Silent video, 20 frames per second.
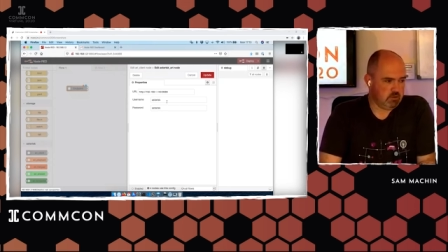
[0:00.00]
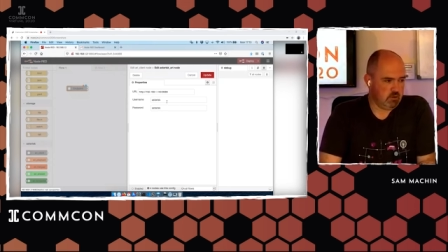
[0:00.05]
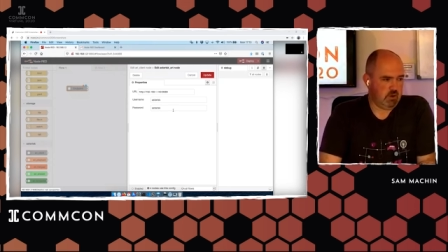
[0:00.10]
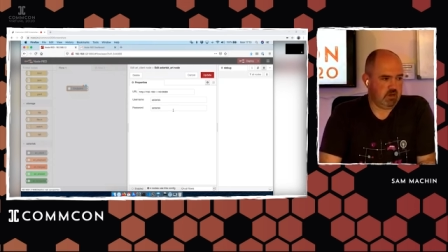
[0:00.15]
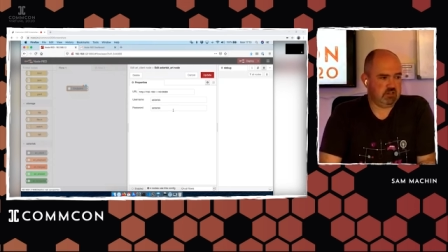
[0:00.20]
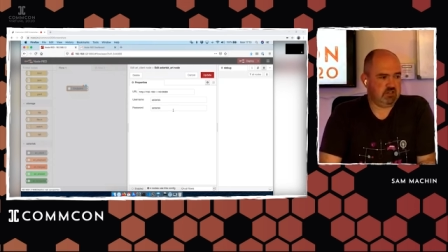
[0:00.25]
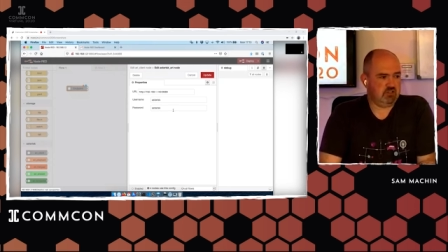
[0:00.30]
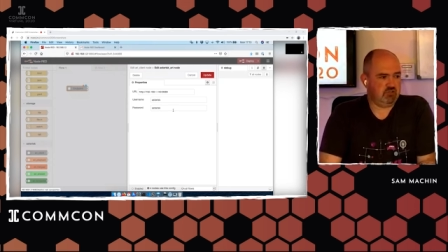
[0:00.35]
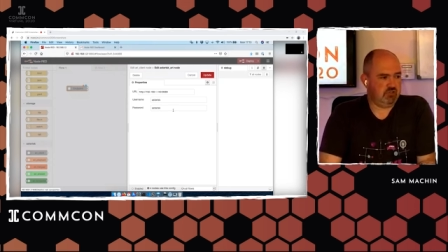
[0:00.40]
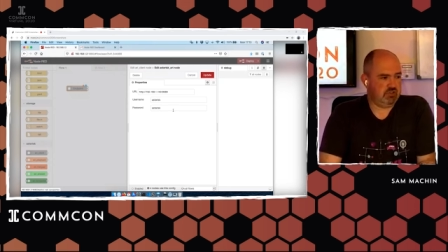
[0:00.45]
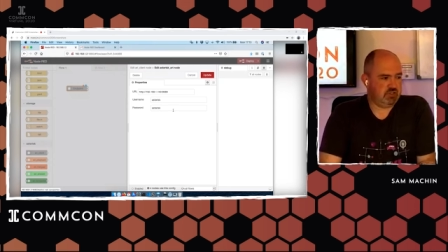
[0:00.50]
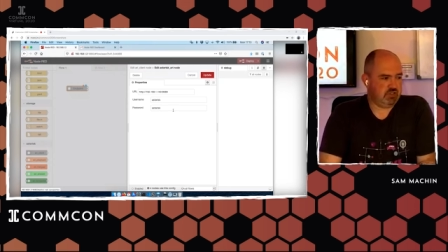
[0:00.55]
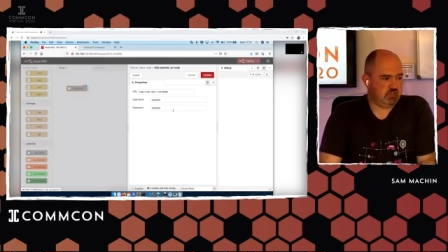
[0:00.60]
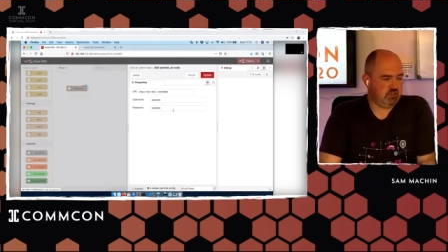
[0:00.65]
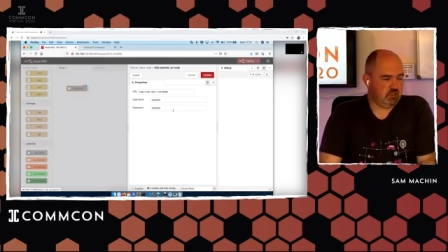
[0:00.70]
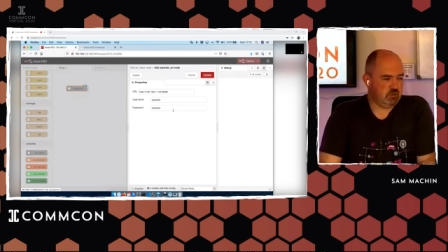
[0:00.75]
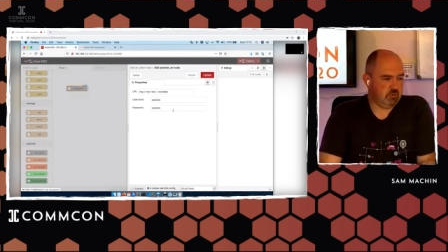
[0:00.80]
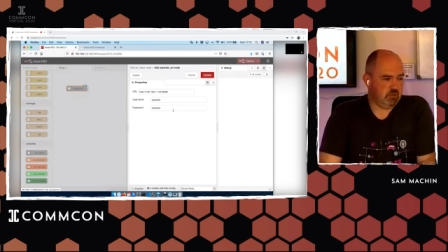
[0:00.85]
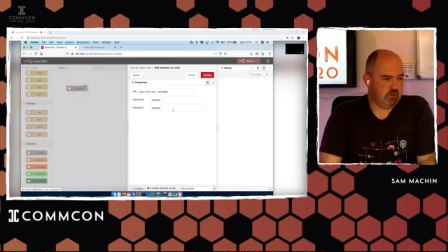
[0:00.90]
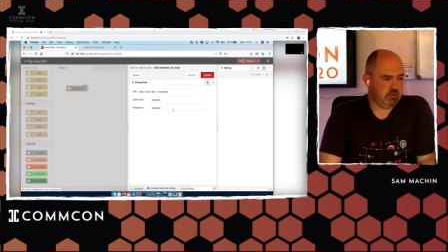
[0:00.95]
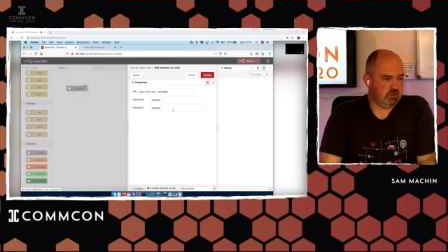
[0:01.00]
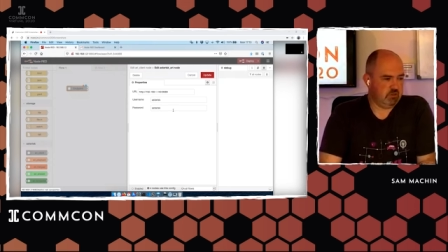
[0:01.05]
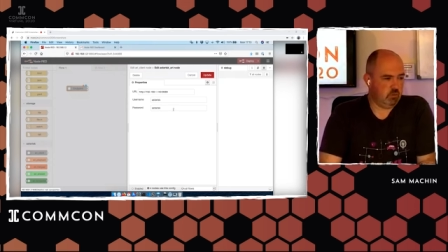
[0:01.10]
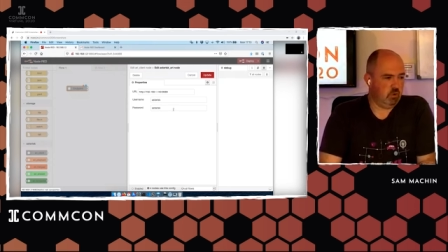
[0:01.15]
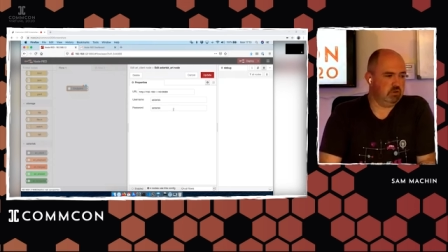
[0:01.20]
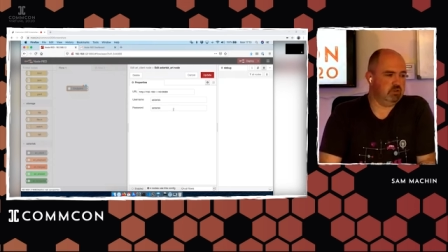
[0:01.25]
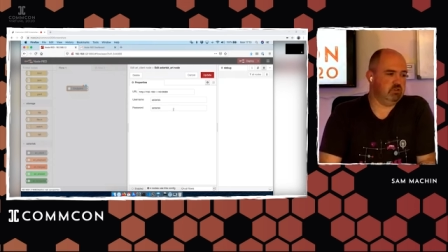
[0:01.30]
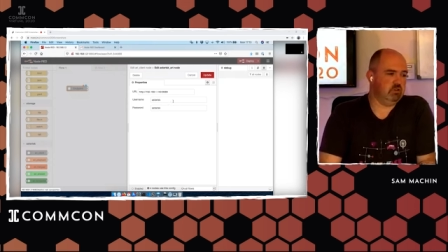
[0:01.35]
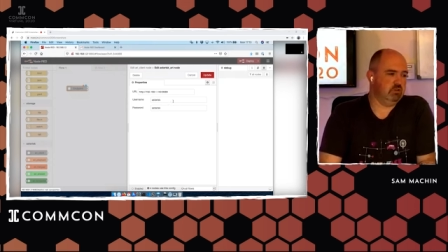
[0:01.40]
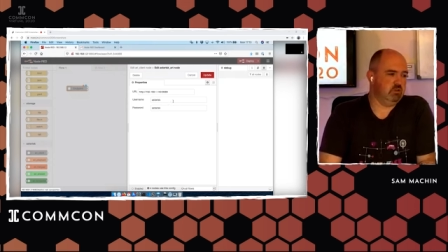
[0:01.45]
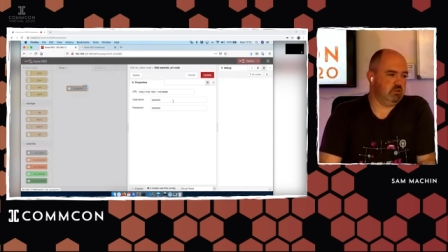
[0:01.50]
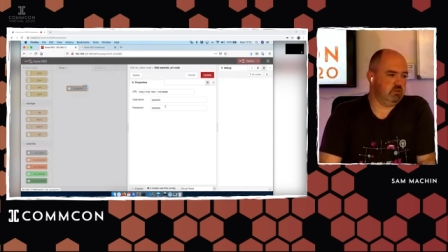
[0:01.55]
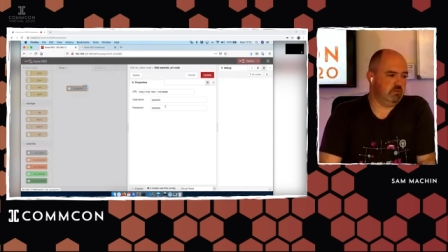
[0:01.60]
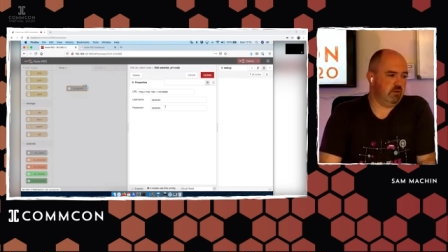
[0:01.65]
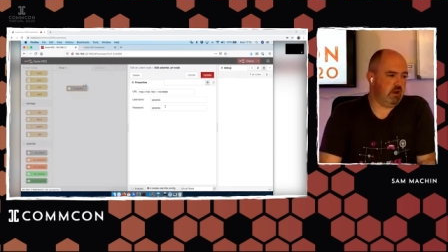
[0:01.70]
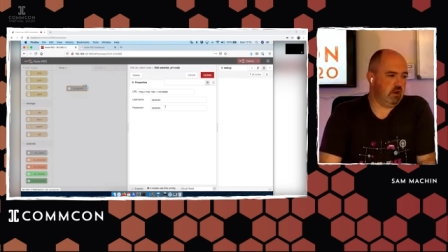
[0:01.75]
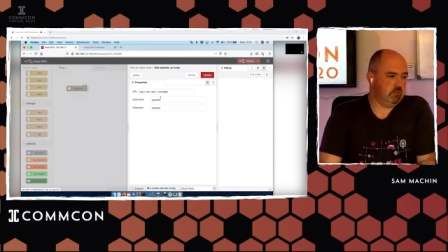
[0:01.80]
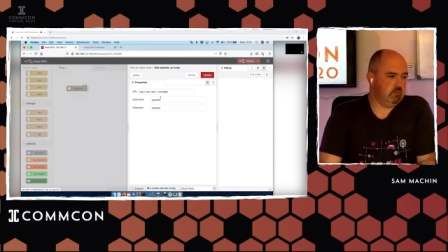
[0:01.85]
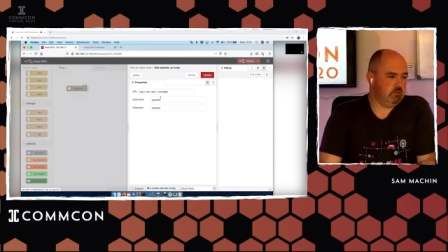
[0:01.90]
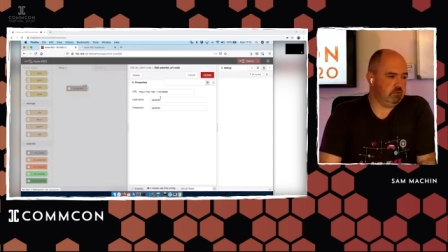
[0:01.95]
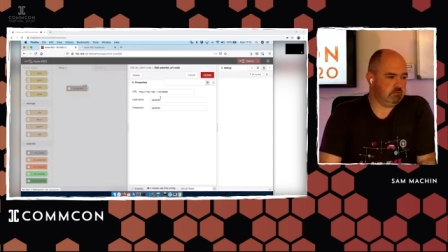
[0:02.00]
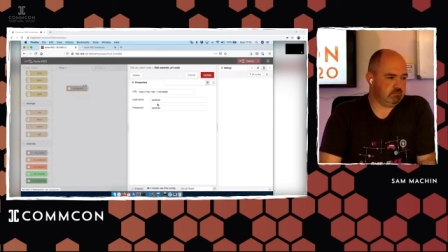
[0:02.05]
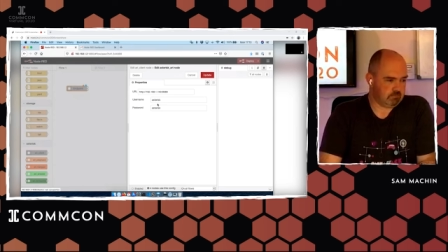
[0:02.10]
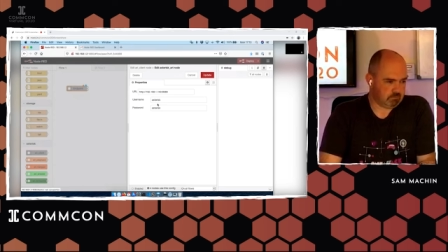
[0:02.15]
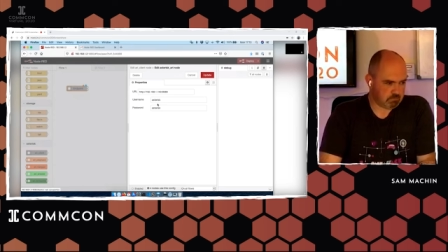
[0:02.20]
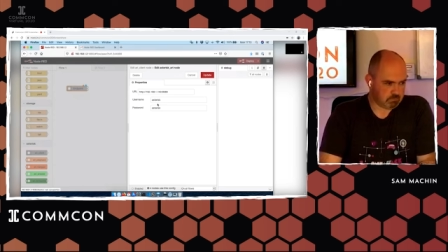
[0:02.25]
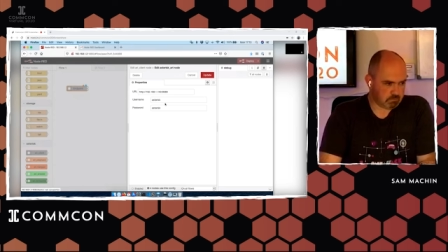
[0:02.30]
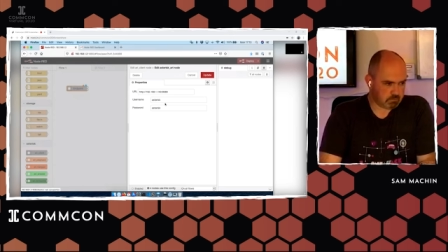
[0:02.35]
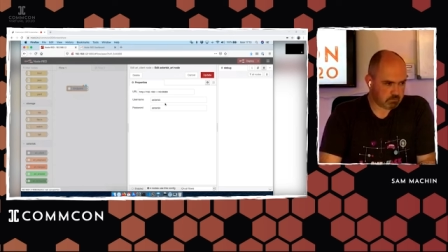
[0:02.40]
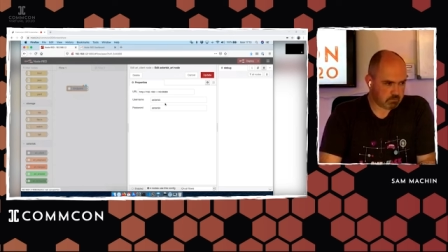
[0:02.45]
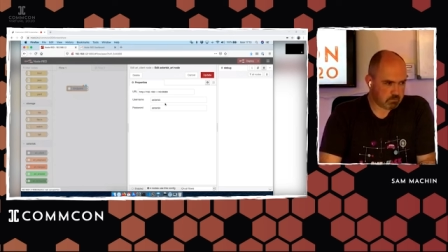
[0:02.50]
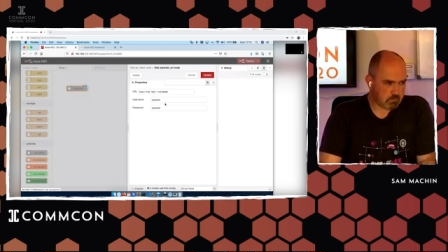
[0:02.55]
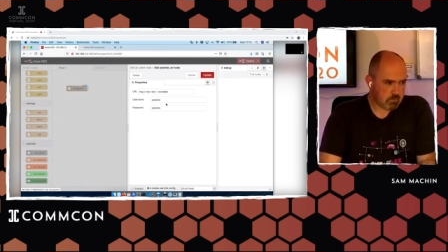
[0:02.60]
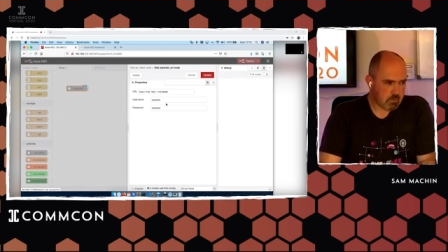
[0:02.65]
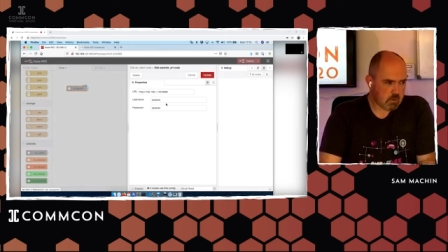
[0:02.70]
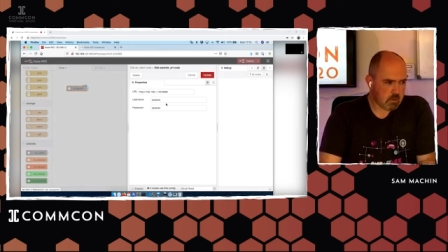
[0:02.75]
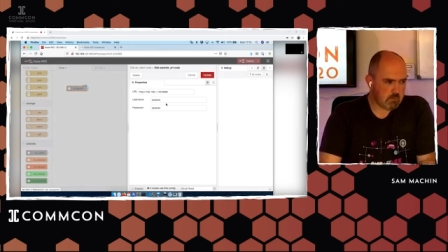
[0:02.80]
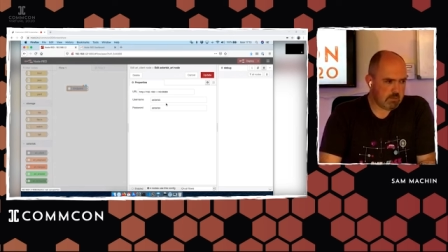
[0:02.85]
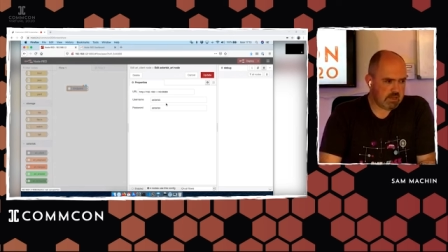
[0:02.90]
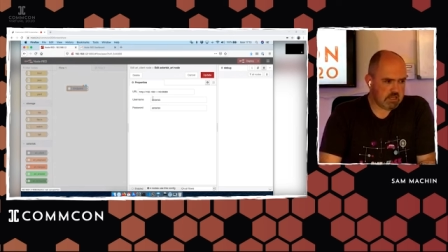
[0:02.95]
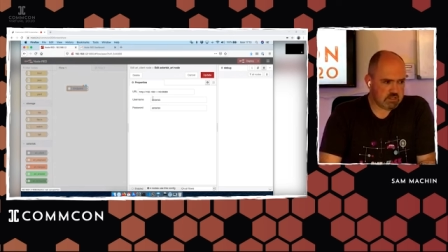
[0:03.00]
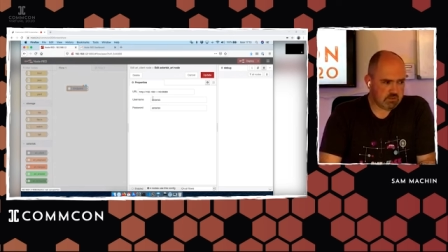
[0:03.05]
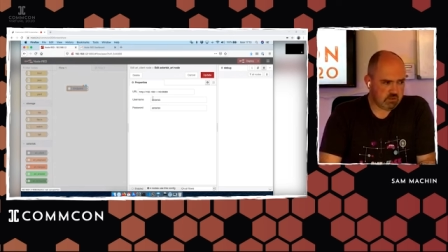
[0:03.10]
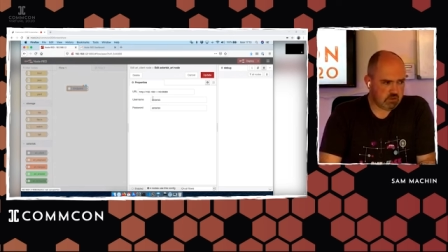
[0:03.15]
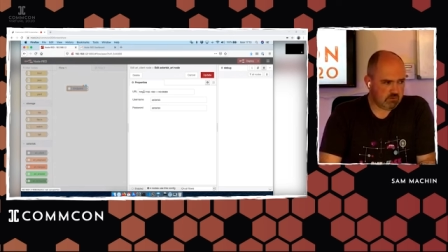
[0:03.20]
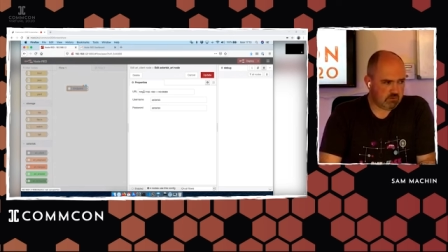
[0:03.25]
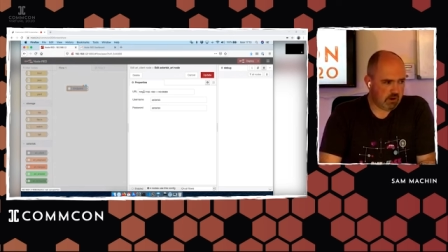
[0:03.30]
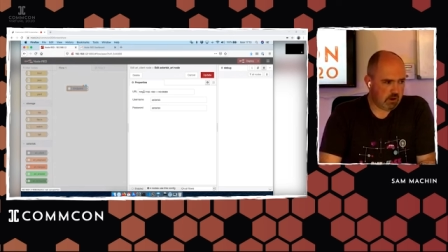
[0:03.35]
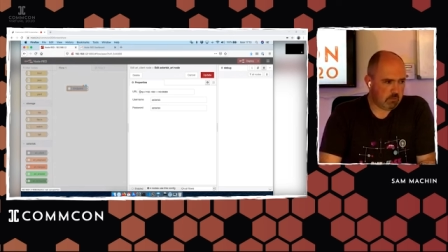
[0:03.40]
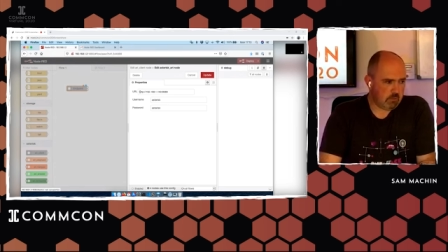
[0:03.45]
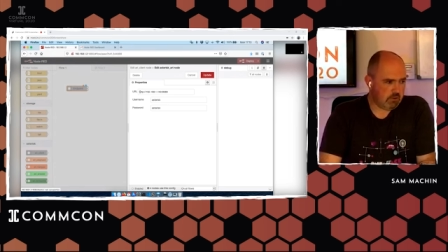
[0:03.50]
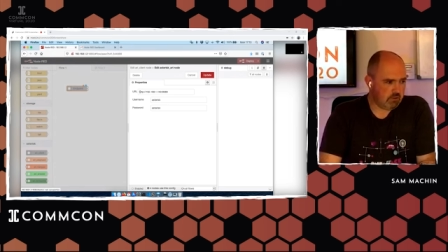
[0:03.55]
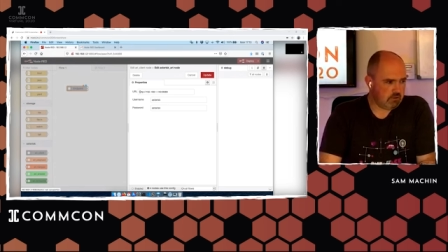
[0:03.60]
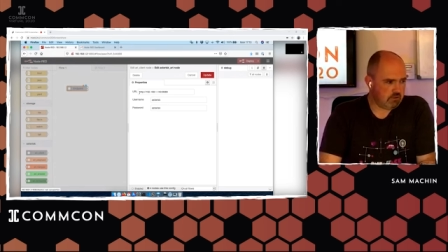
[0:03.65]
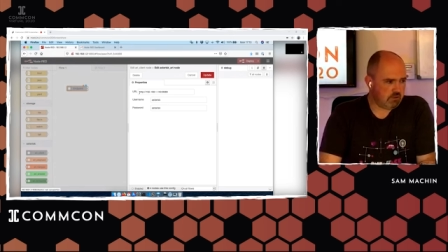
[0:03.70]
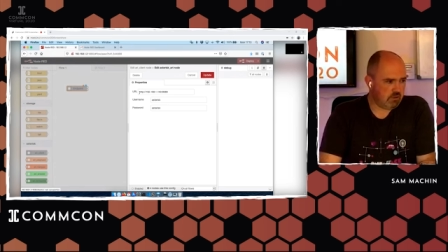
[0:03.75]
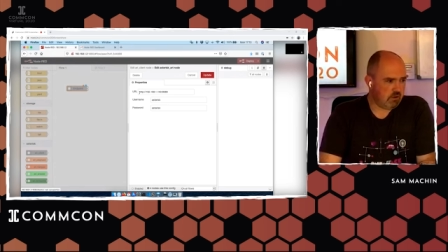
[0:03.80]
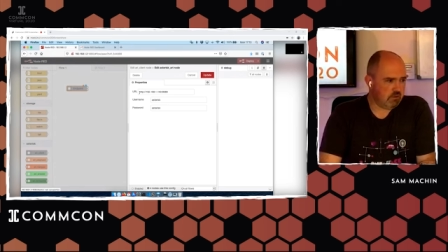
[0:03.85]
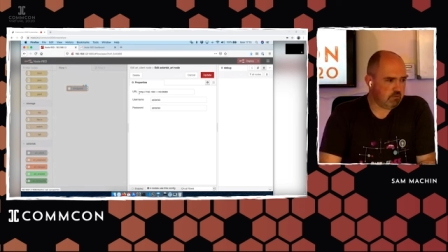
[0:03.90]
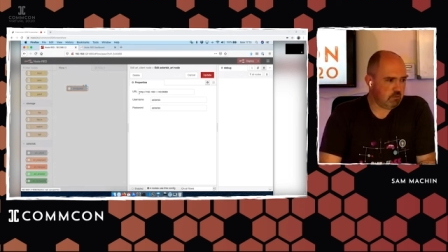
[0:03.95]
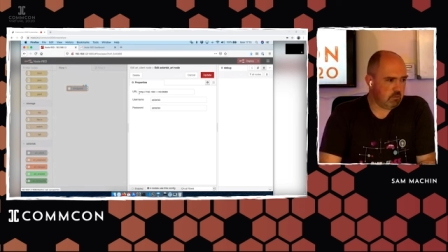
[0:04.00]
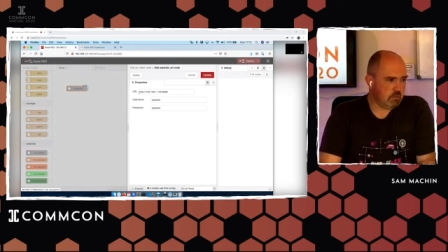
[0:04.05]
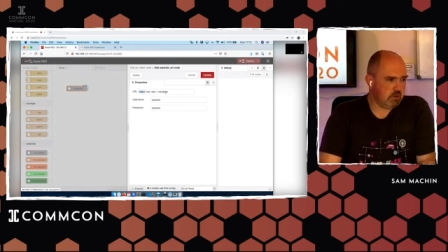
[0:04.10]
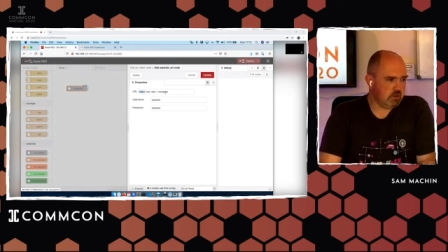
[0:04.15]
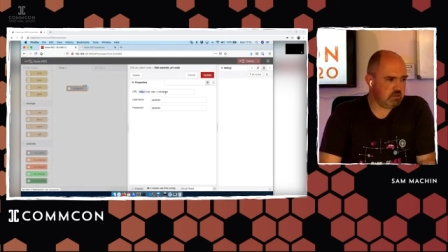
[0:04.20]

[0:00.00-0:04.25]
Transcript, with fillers: to Asterisk, just because one's on the development piece for developing the stuff.